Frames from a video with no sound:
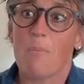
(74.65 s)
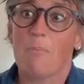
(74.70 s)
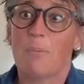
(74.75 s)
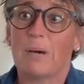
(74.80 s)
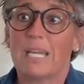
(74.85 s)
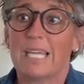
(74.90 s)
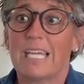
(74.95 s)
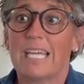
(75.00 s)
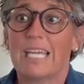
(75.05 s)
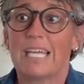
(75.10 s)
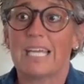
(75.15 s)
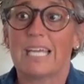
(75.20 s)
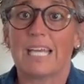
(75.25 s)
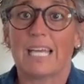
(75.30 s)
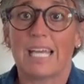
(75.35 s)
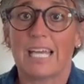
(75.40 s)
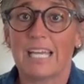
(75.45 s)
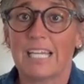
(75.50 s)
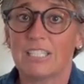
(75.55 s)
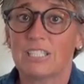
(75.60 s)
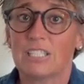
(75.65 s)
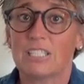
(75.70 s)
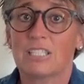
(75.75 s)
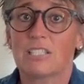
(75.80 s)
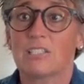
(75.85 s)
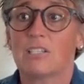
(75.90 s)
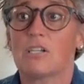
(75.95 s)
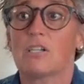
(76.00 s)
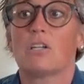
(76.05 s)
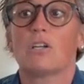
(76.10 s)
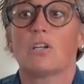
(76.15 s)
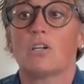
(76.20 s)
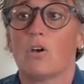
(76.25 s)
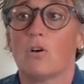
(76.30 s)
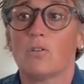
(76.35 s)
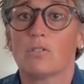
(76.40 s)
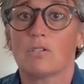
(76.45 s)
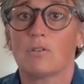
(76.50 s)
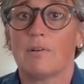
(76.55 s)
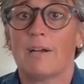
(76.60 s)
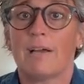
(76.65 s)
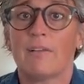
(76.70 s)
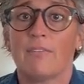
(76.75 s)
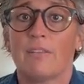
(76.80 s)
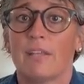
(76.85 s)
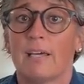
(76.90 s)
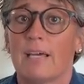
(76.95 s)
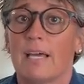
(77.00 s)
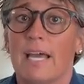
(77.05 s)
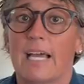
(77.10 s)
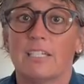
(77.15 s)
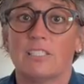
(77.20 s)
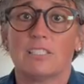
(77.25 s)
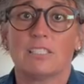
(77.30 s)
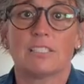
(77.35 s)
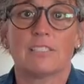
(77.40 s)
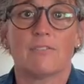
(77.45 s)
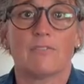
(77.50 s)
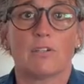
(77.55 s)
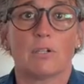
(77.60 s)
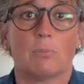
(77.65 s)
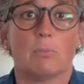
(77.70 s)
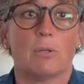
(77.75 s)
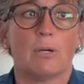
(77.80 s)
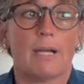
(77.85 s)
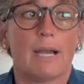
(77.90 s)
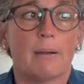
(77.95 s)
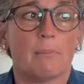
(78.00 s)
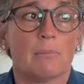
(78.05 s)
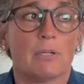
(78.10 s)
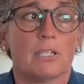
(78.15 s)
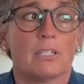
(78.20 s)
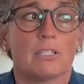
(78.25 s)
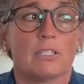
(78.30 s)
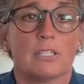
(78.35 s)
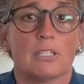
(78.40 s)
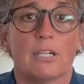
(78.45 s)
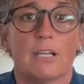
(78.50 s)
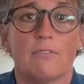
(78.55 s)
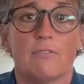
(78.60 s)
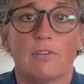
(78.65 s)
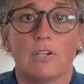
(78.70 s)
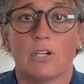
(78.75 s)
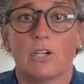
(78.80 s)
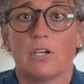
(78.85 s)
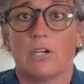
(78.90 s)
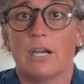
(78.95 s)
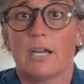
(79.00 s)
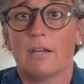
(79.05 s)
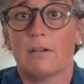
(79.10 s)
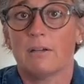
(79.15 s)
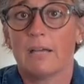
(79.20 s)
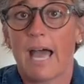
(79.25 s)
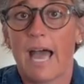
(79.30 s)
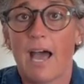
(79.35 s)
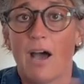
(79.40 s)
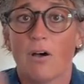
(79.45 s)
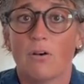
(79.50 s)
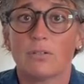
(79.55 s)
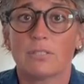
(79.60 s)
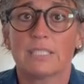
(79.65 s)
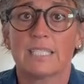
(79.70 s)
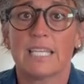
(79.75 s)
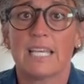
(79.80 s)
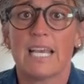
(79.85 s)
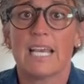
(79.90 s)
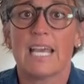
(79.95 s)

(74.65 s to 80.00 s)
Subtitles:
But it just goes around the edges of your perimeter of your house.